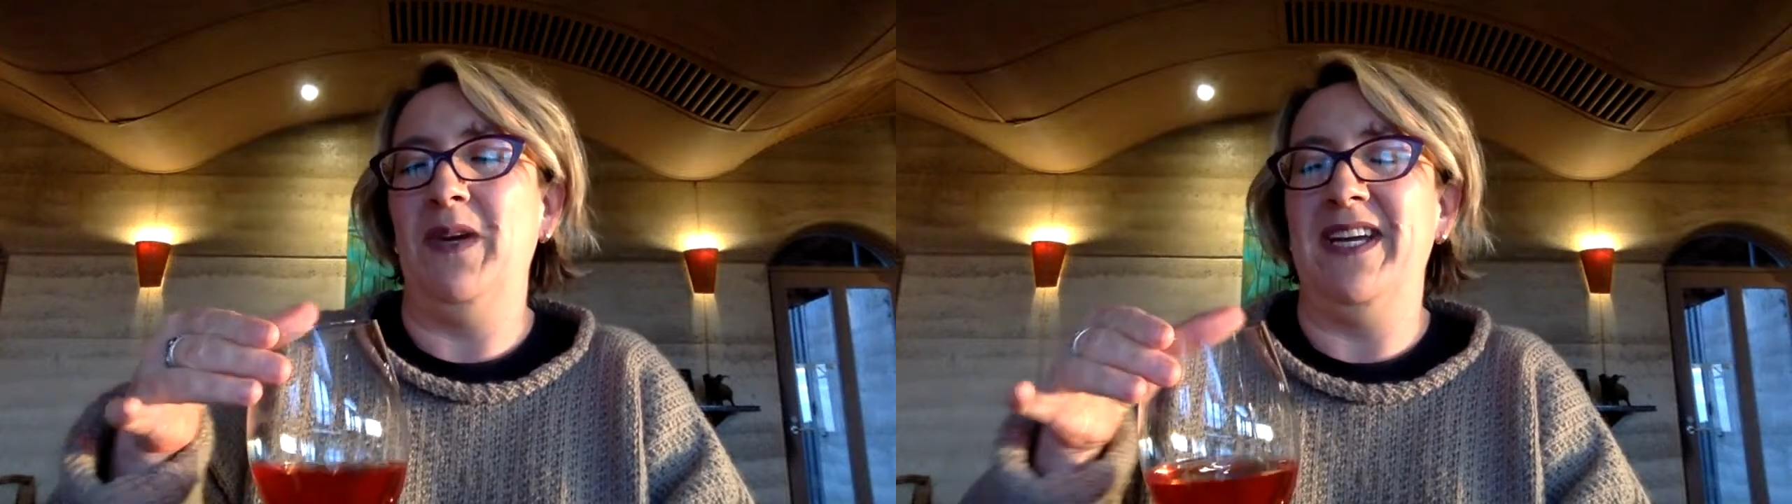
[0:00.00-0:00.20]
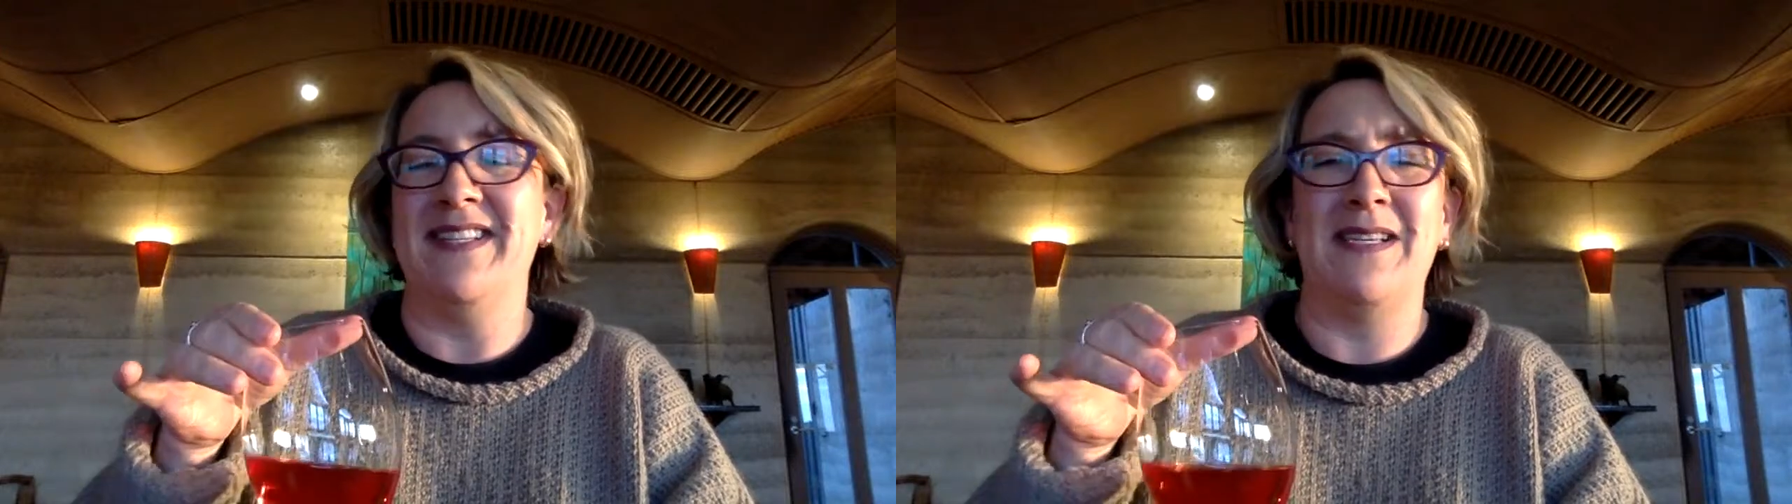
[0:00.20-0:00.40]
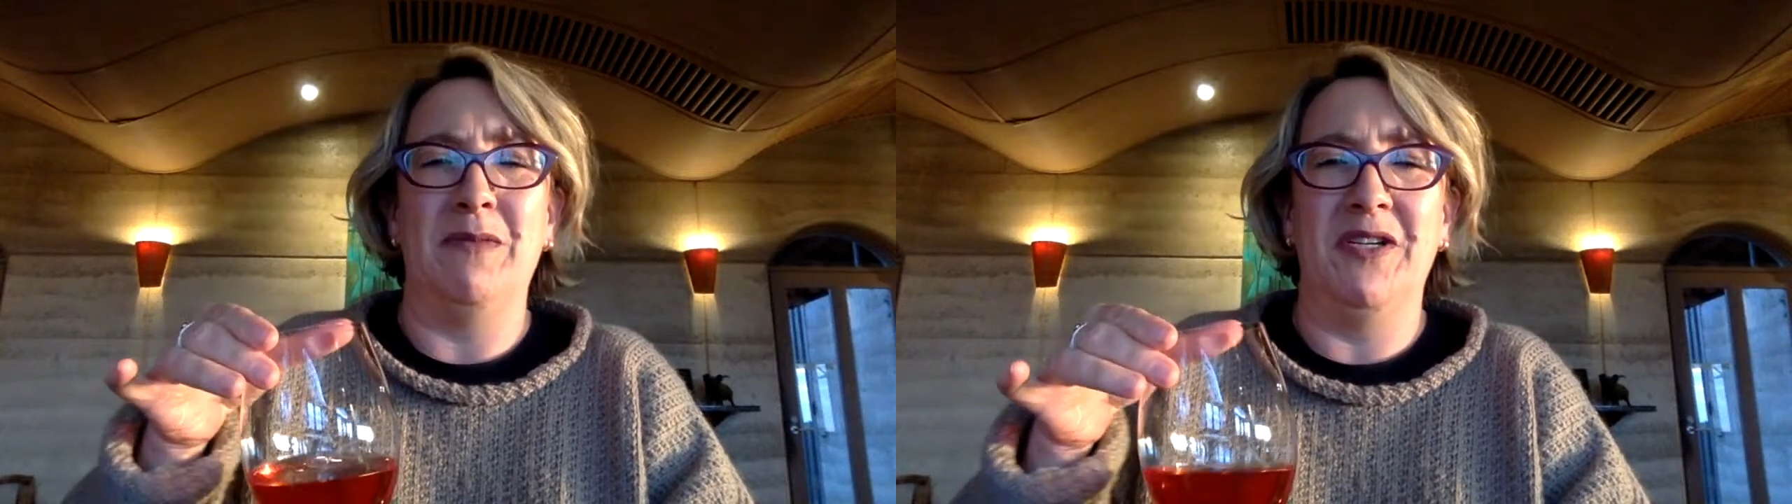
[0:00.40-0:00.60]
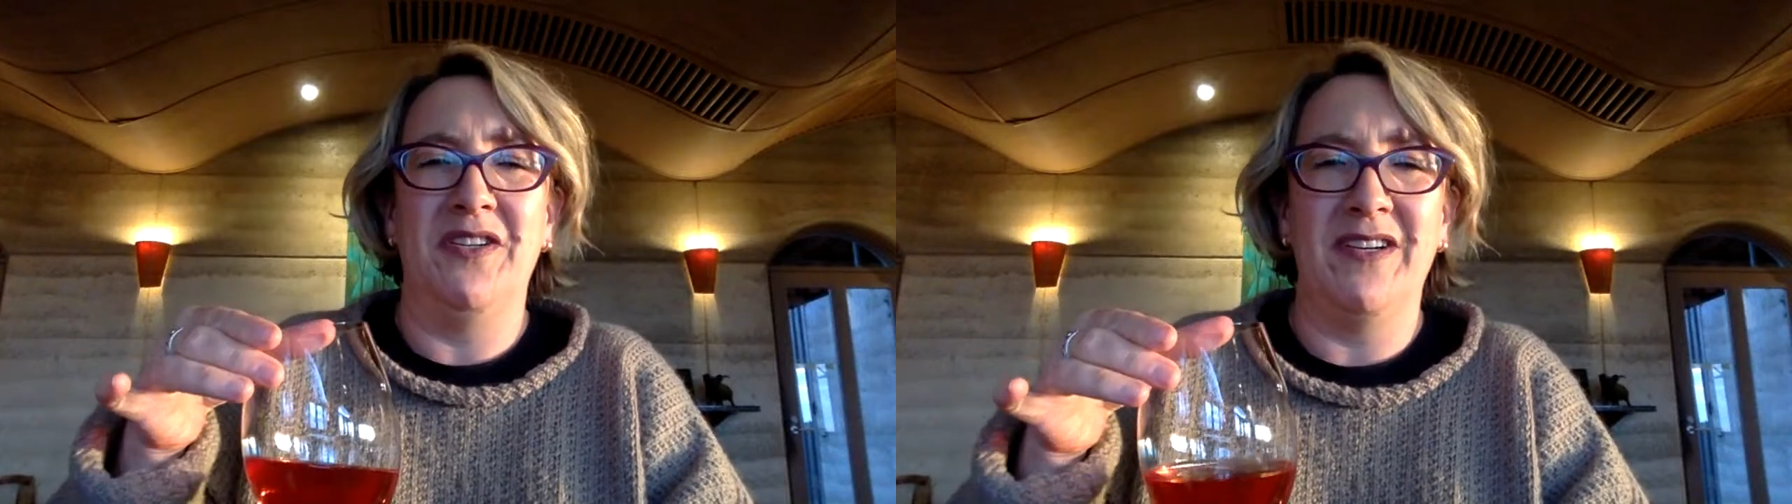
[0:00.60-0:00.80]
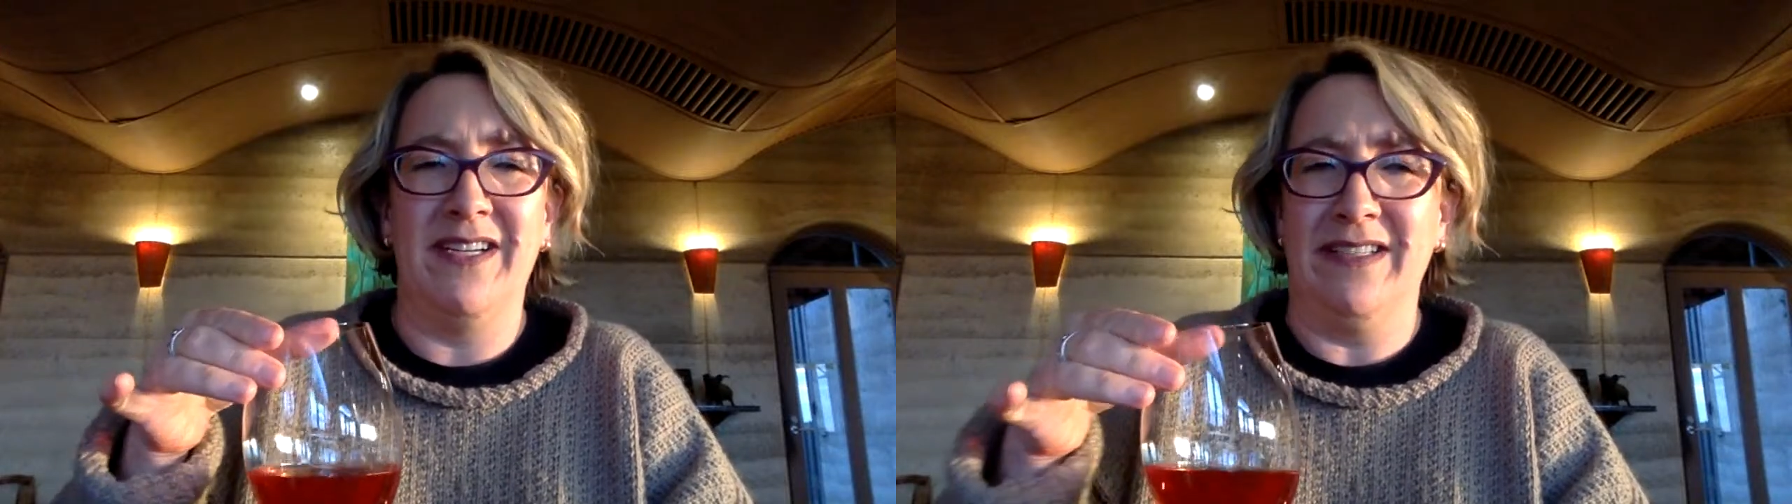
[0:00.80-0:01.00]
we get someone
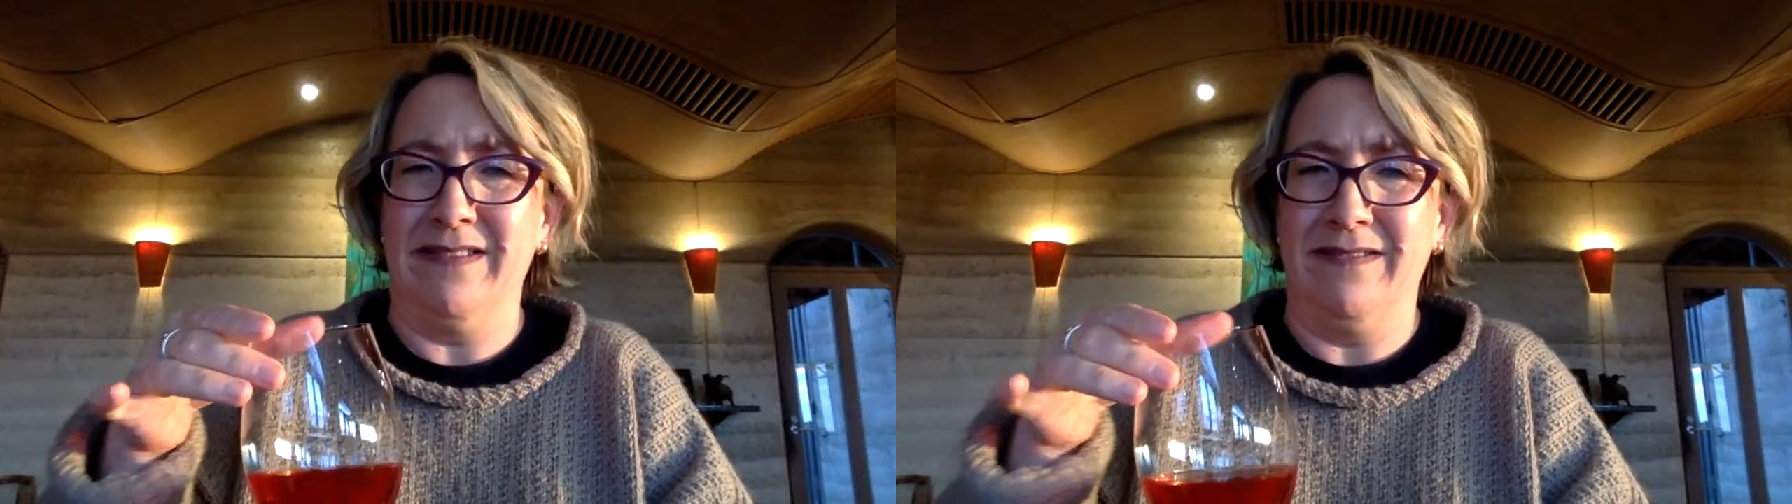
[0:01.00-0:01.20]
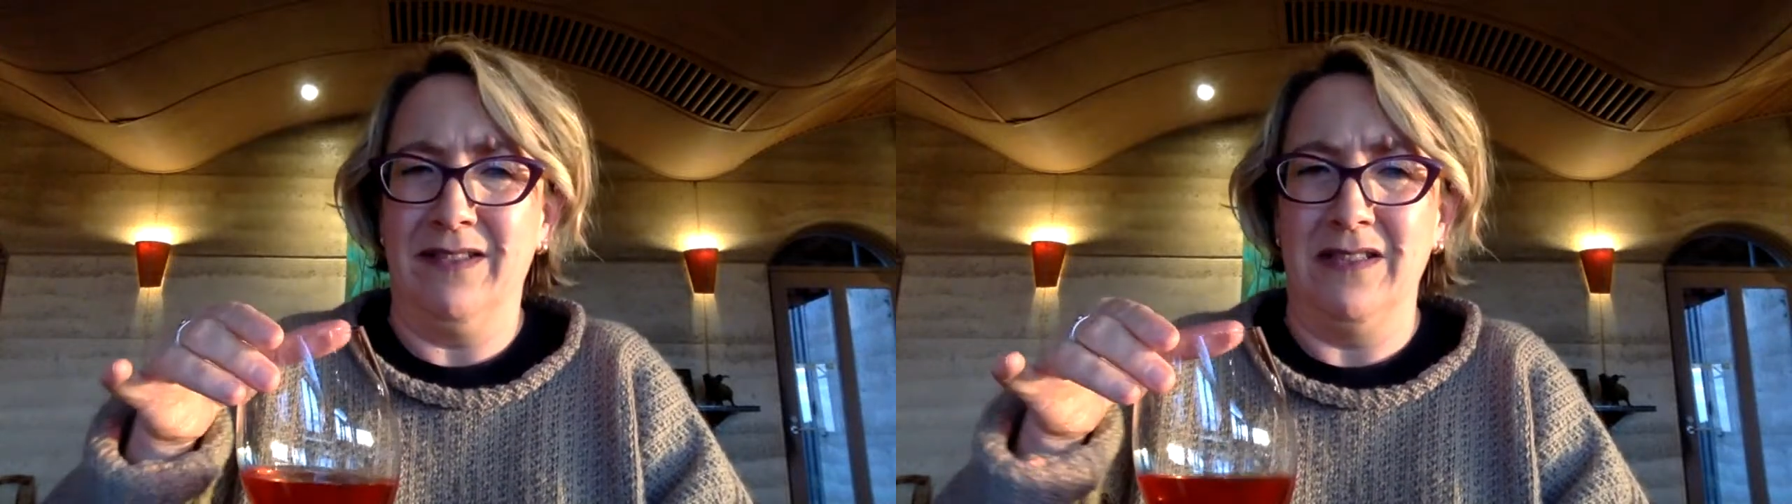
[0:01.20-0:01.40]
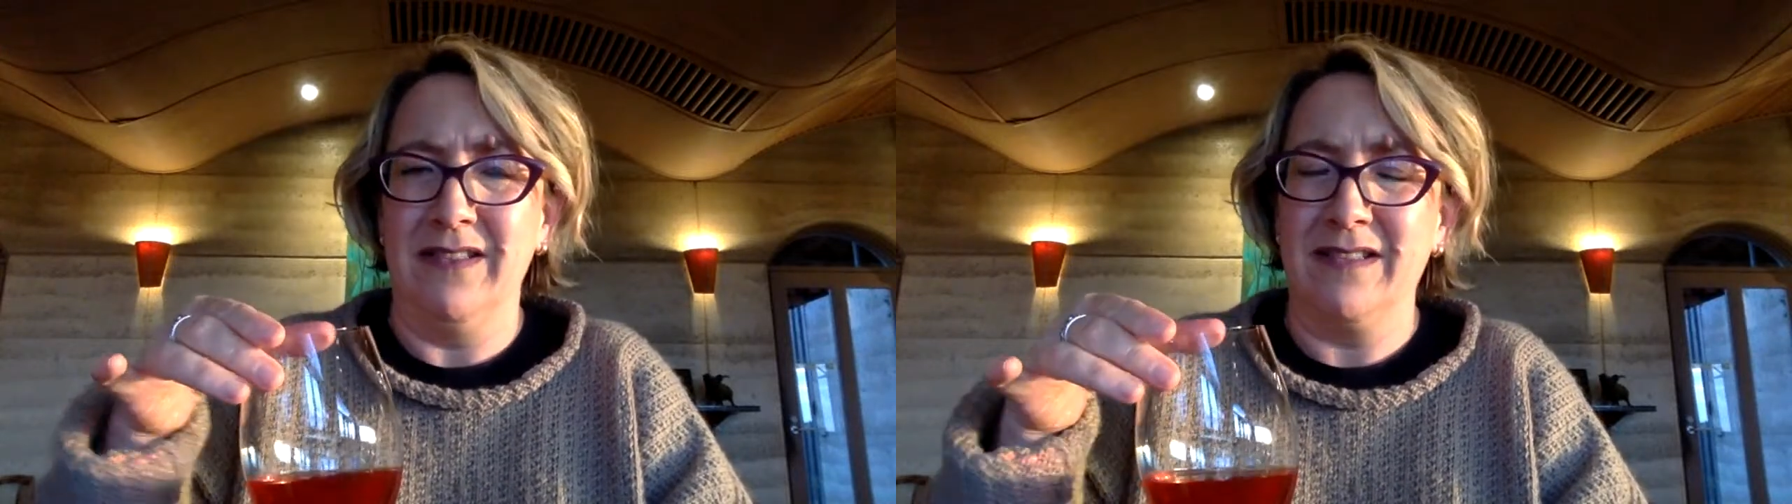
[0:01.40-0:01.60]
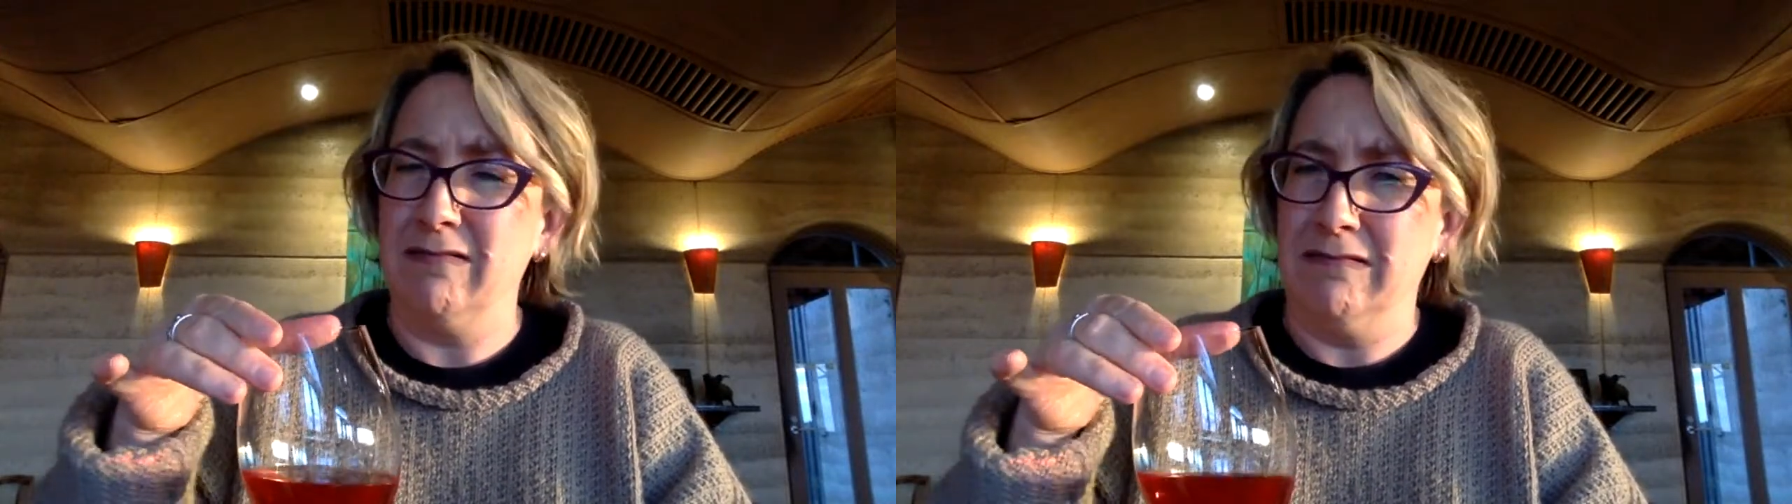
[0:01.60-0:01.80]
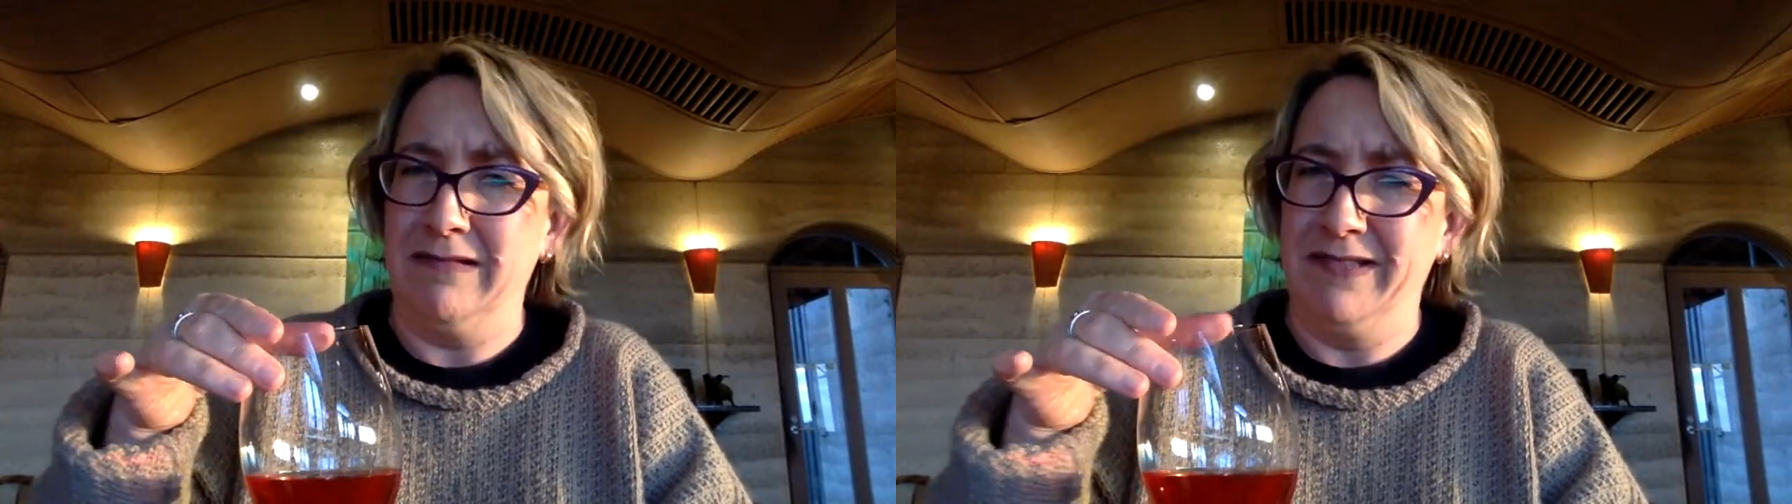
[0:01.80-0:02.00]
who kind of goes,
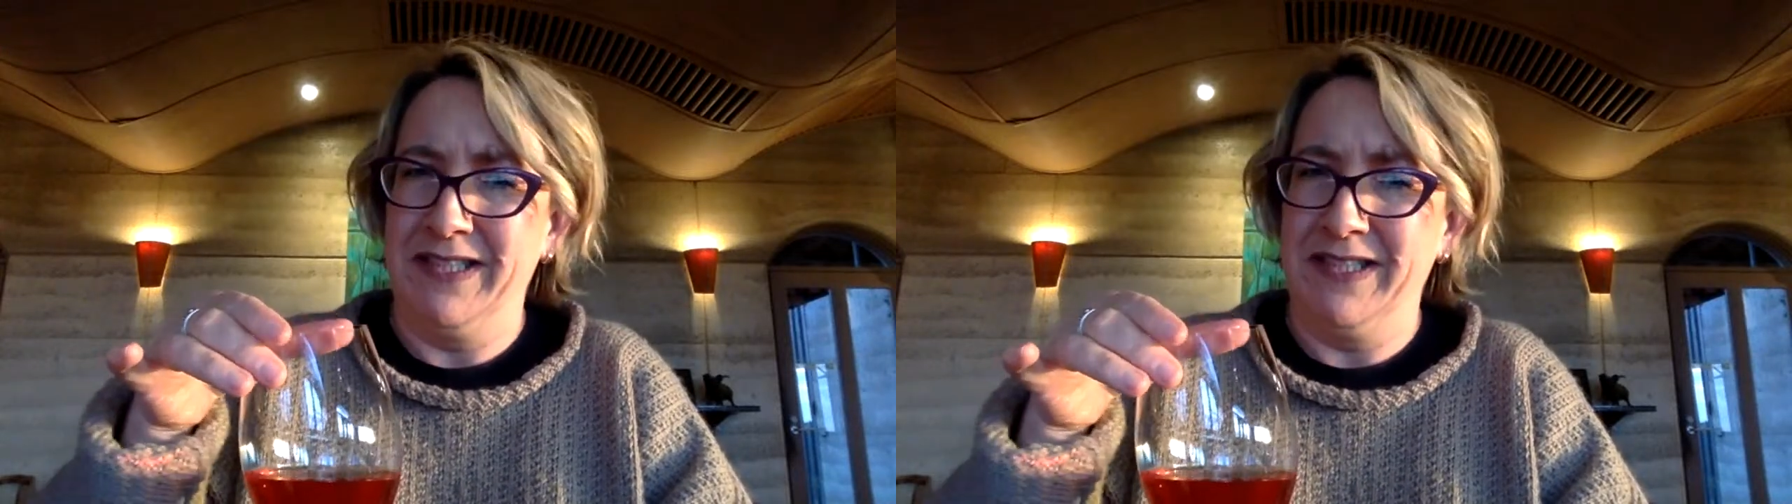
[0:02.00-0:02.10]
"Oh,